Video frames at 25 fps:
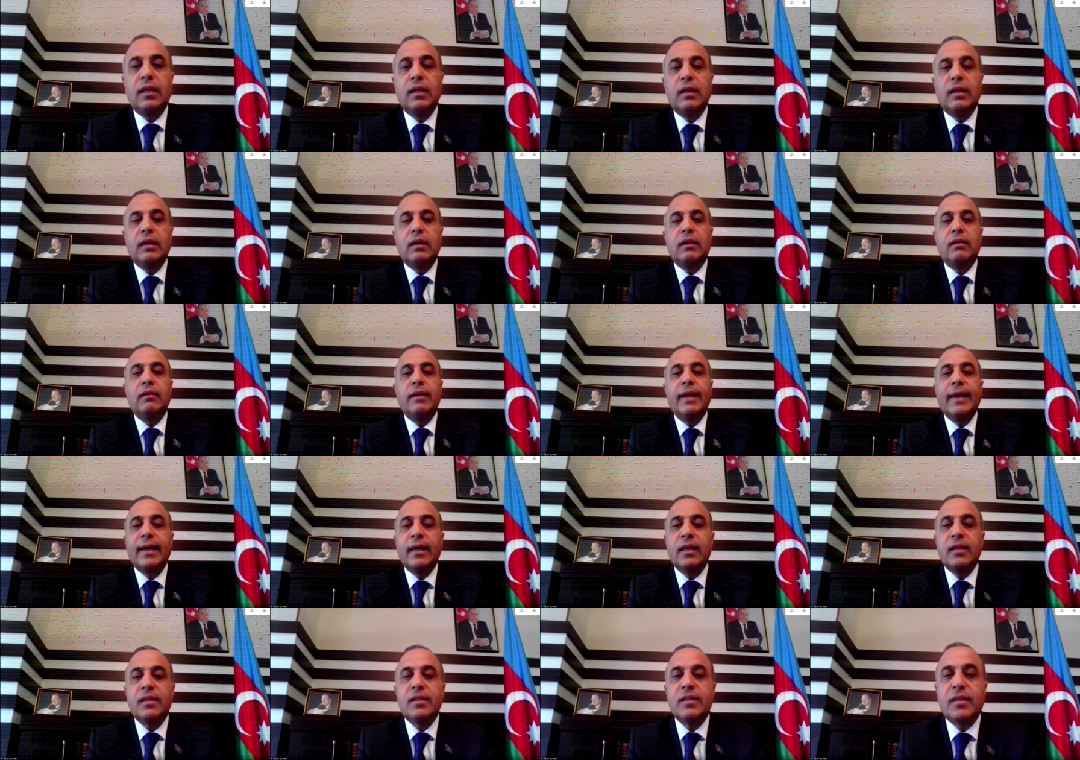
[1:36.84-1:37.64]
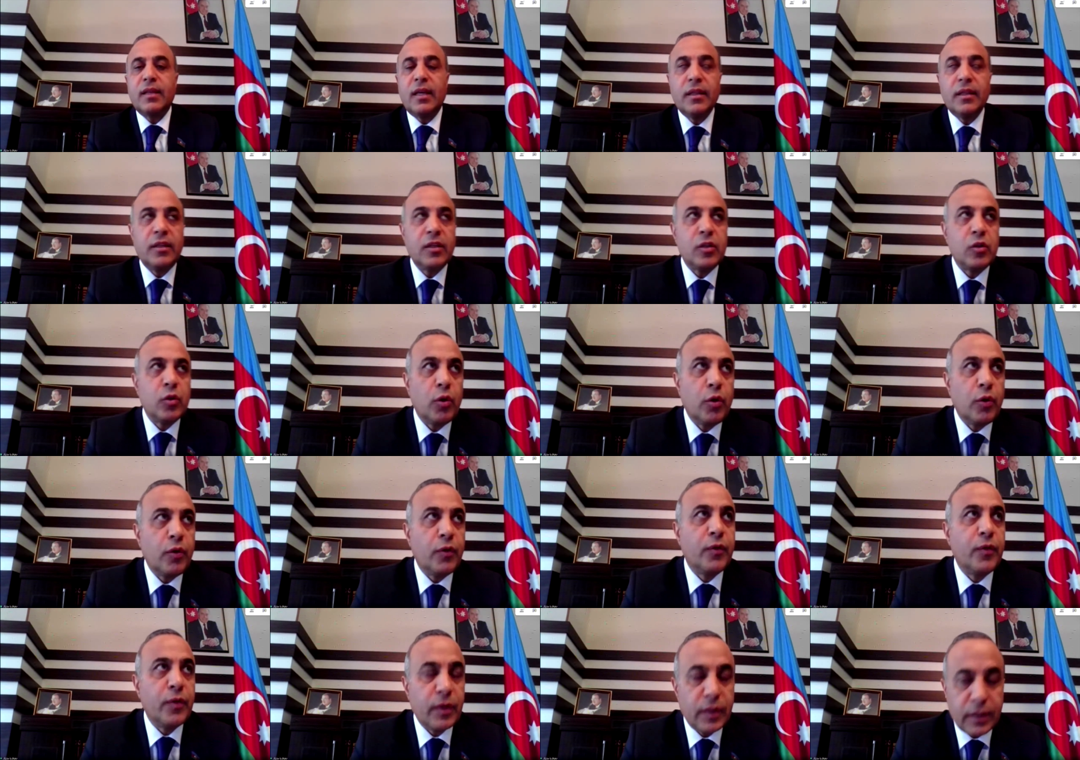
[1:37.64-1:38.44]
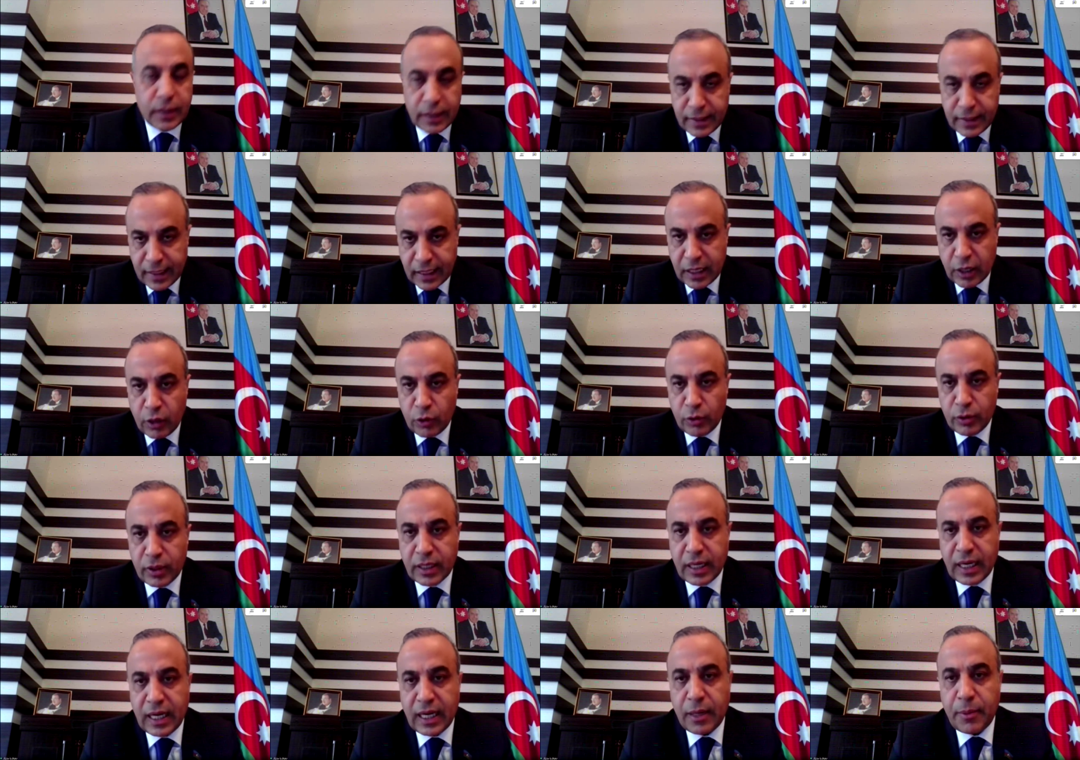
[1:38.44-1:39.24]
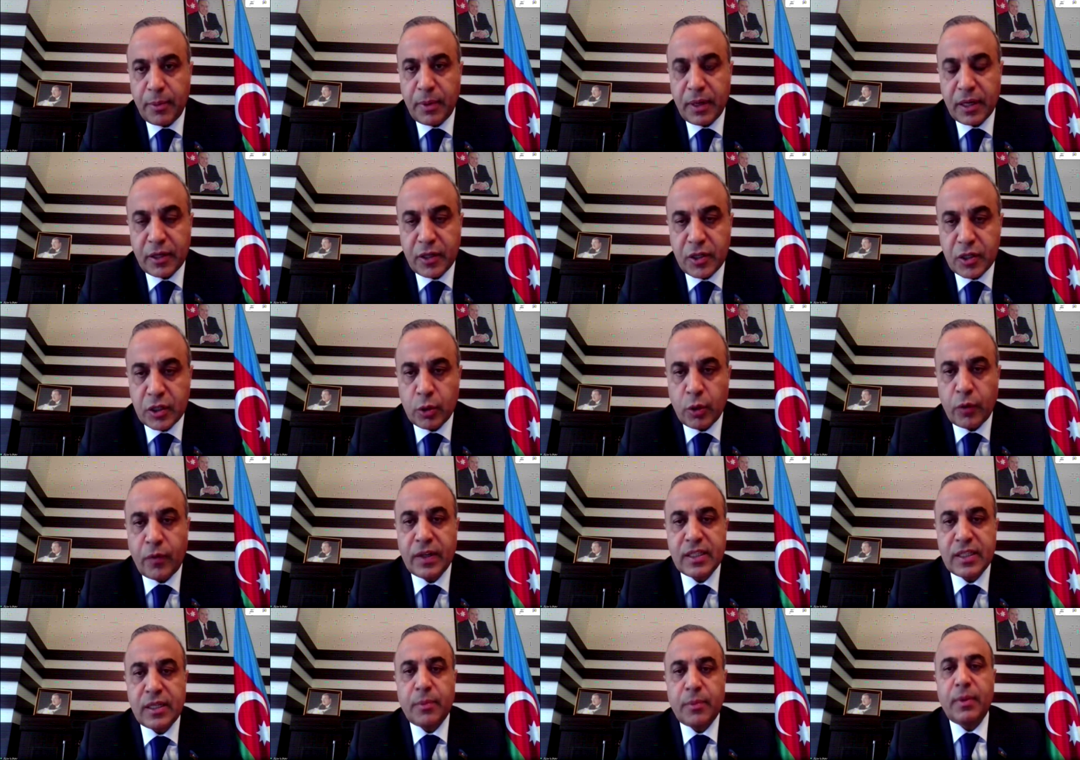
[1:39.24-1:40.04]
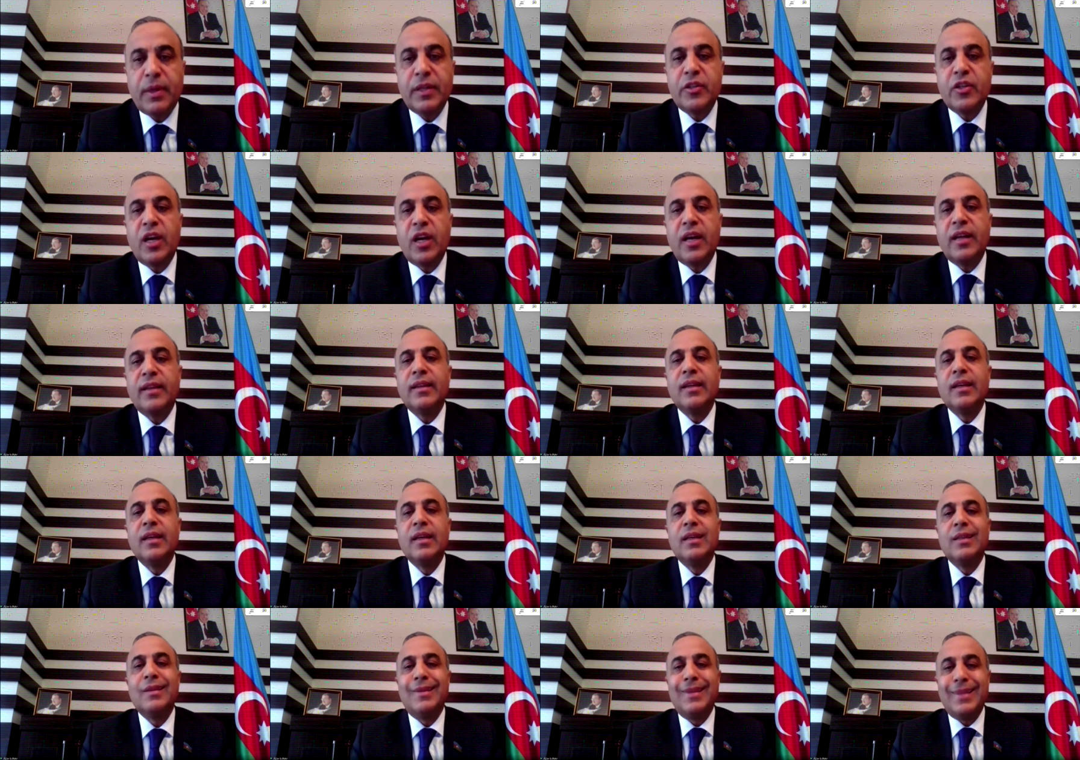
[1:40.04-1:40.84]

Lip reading: legal status of the Nagorno-Karabakh region of Azerbaijan